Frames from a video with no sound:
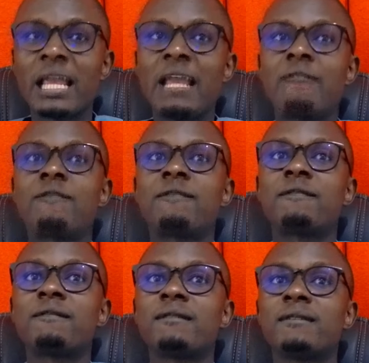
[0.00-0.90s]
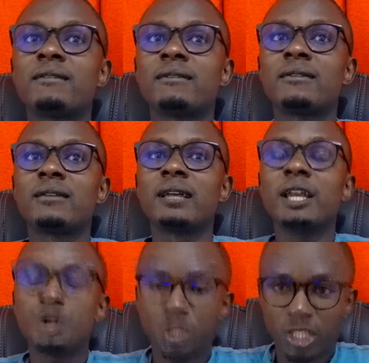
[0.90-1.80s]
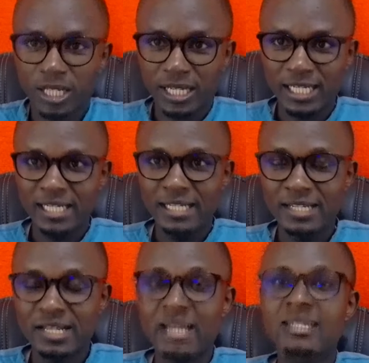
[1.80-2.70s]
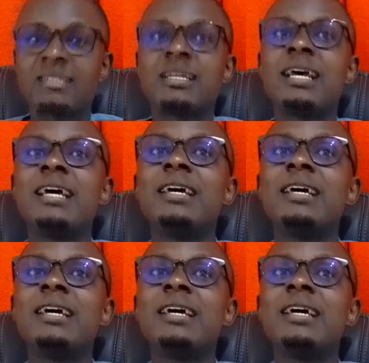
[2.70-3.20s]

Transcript: if he or she decide that